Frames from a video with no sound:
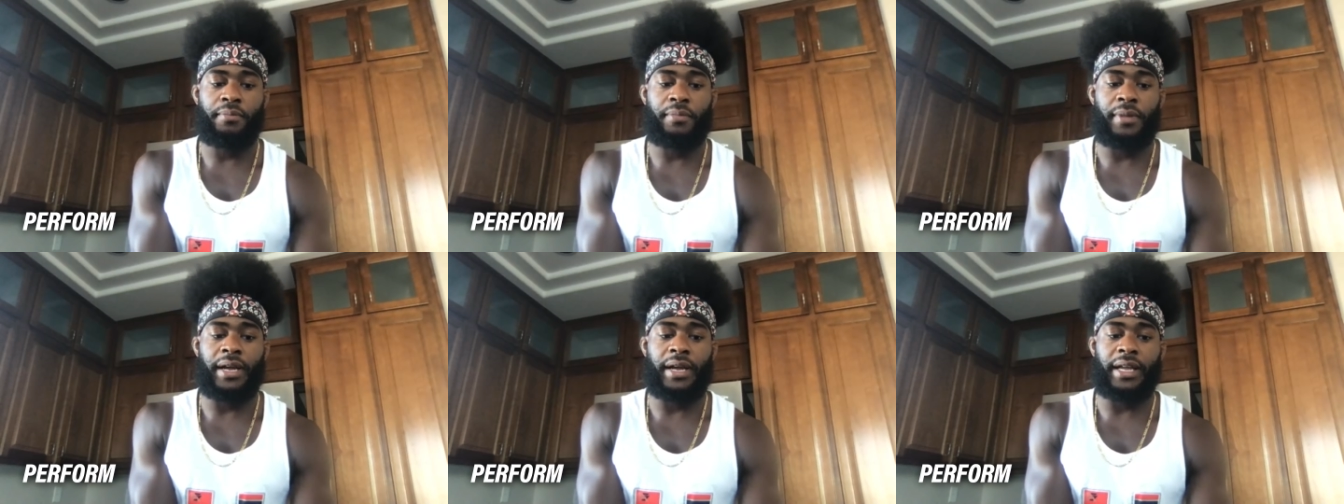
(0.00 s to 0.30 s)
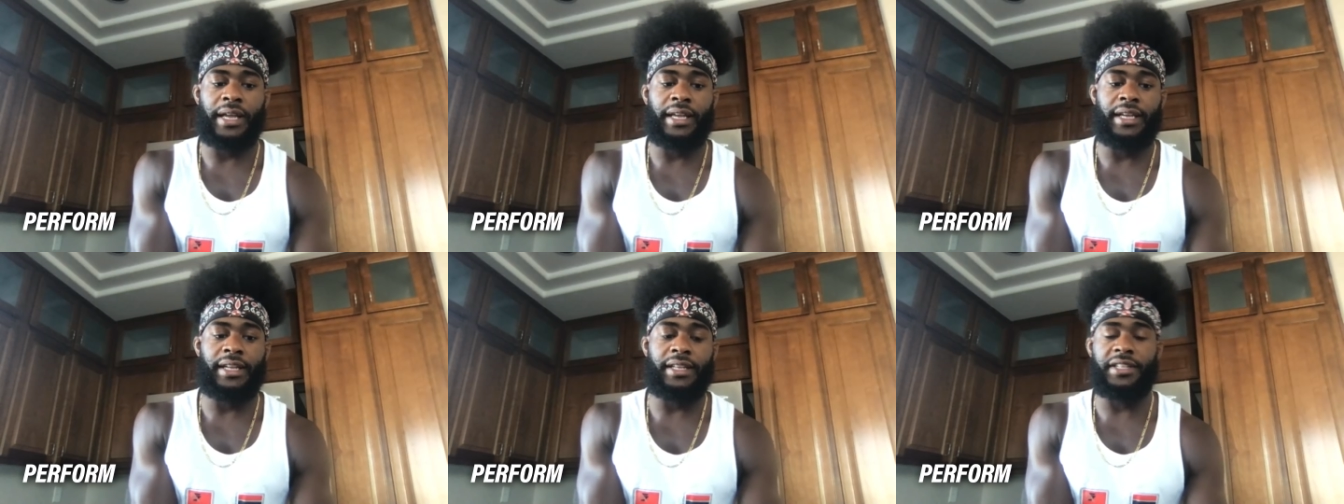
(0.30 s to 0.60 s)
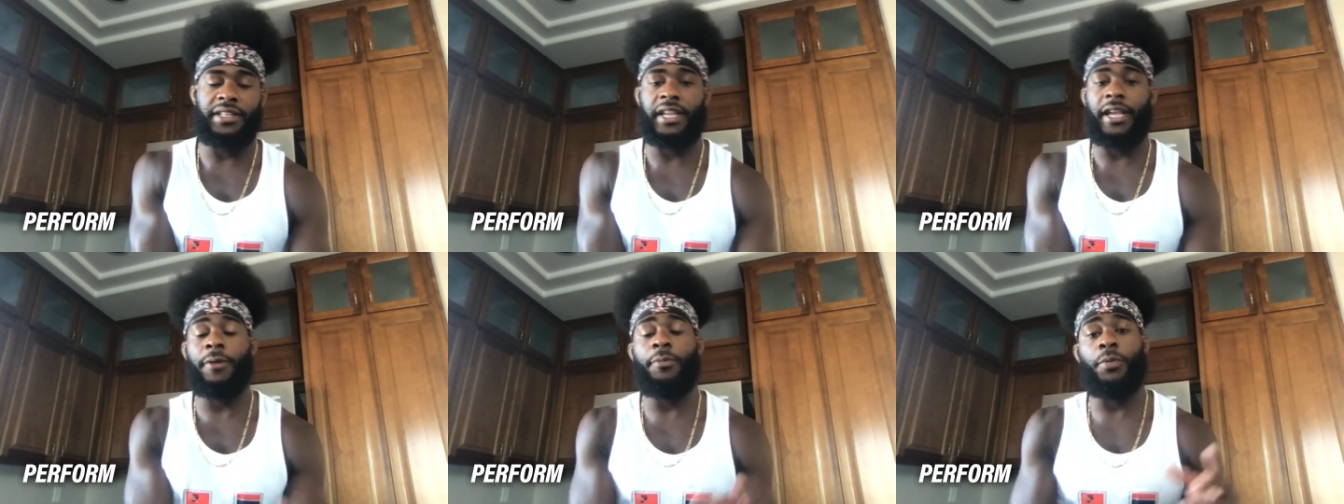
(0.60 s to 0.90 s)

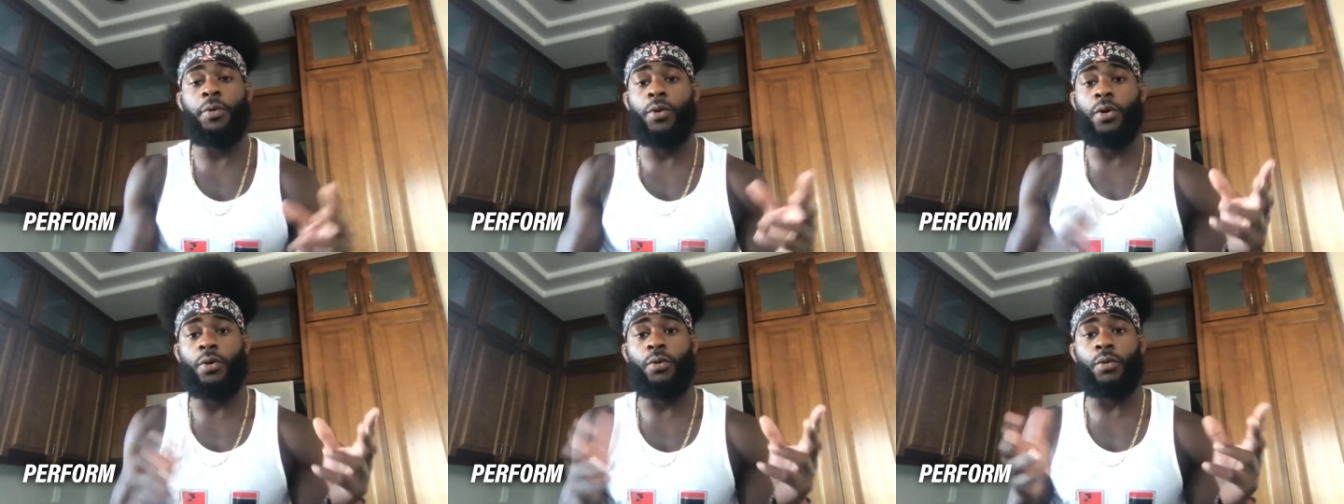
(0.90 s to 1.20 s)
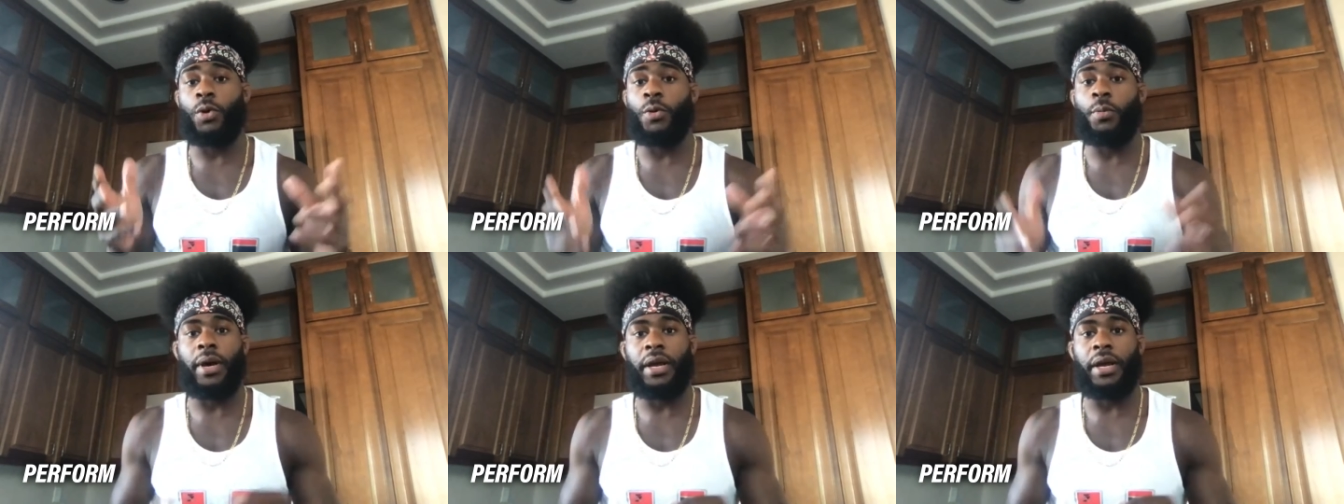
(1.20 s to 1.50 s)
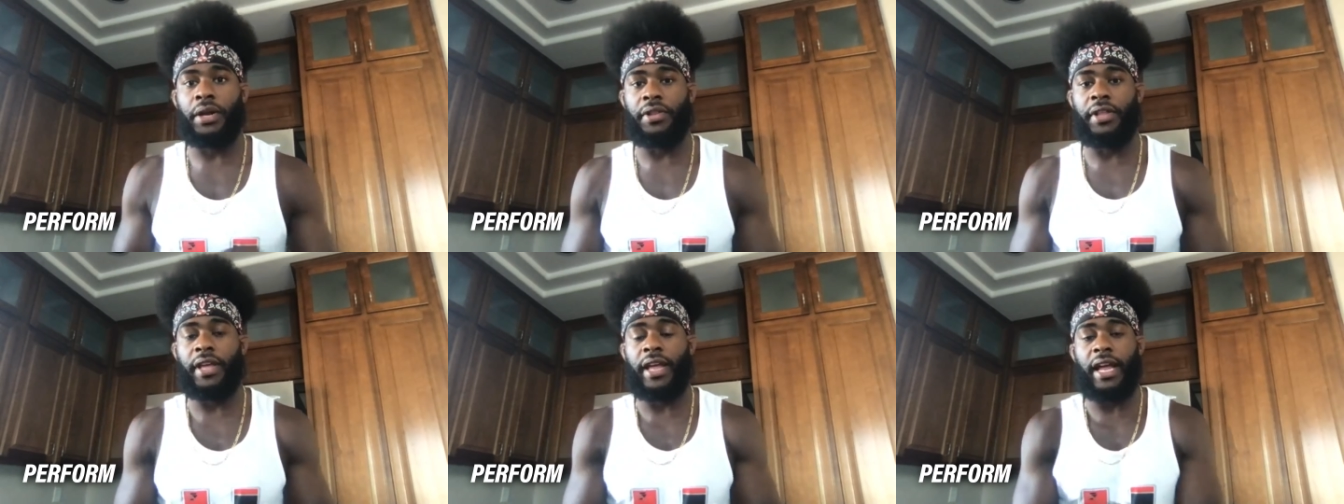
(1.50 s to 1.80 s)
example or role
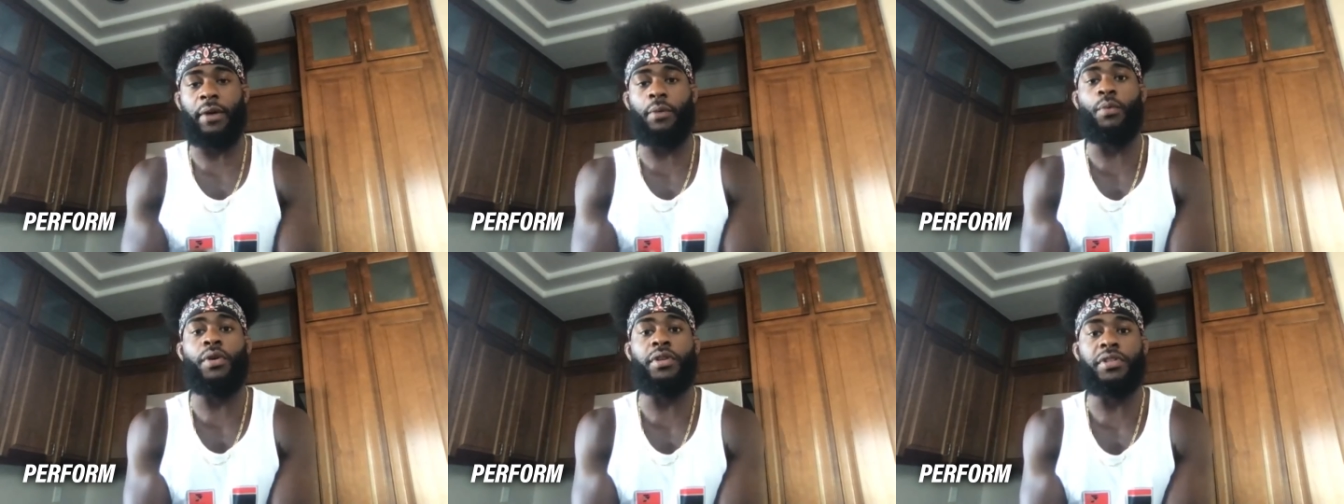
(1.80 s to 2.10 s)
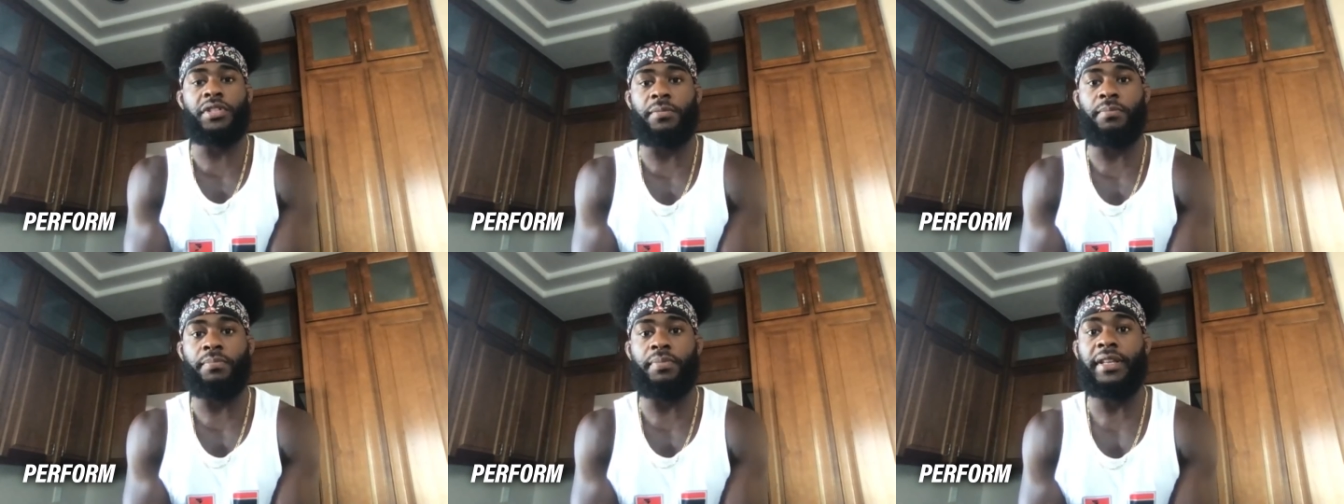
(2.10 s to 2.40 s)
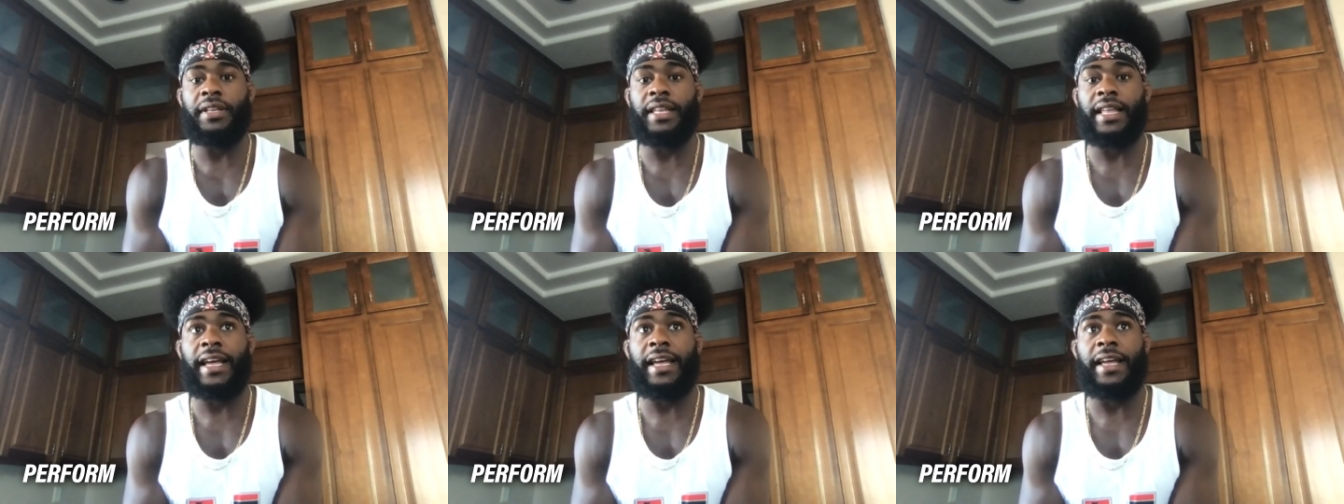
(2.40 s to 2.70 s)
model that I want to be
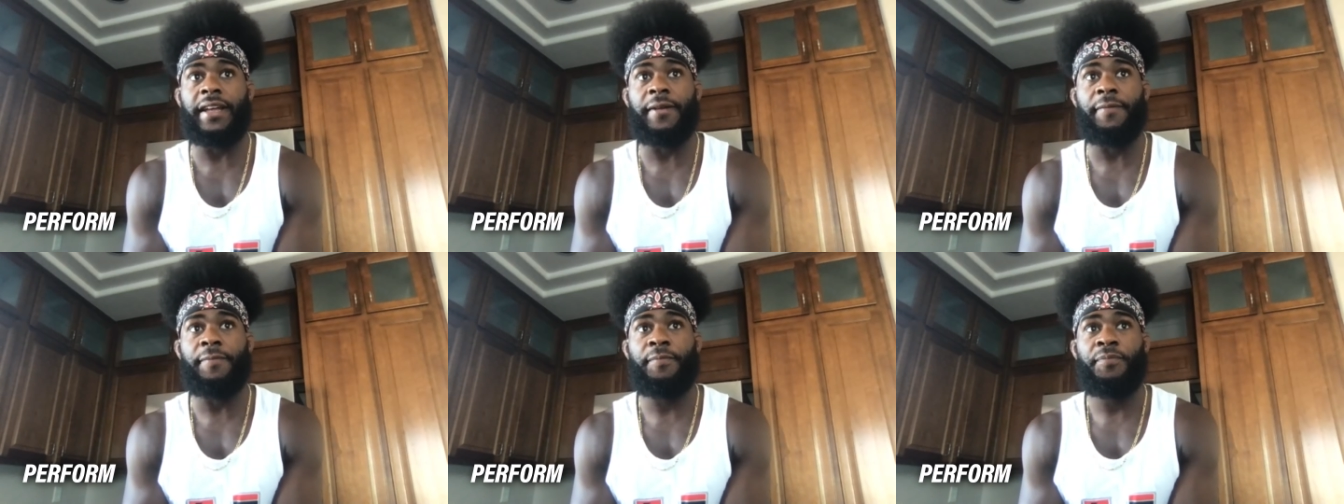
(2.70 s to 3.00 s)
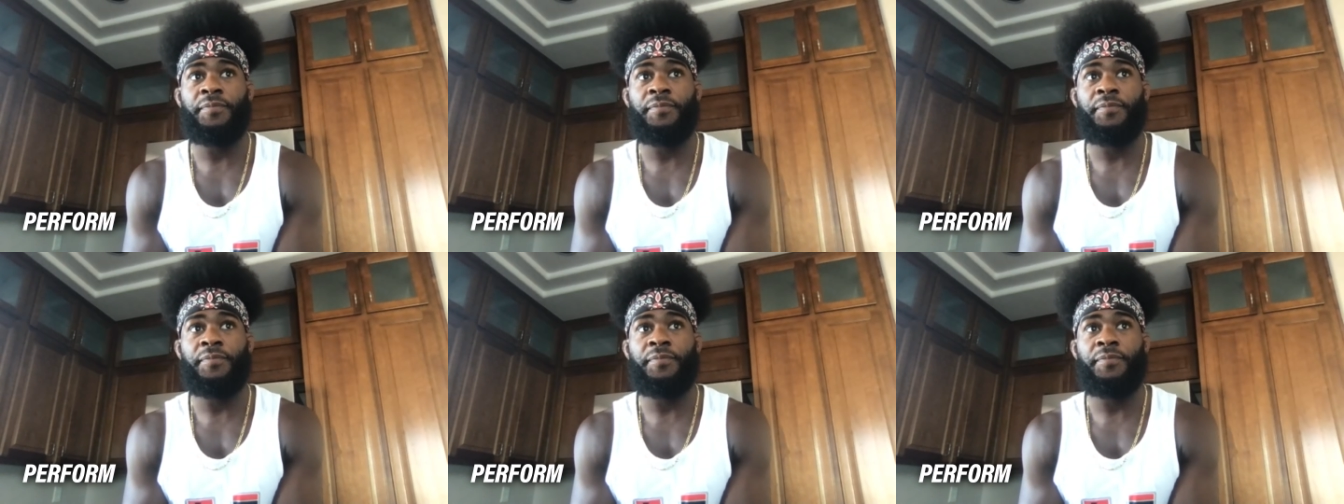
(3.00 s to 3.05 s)
like.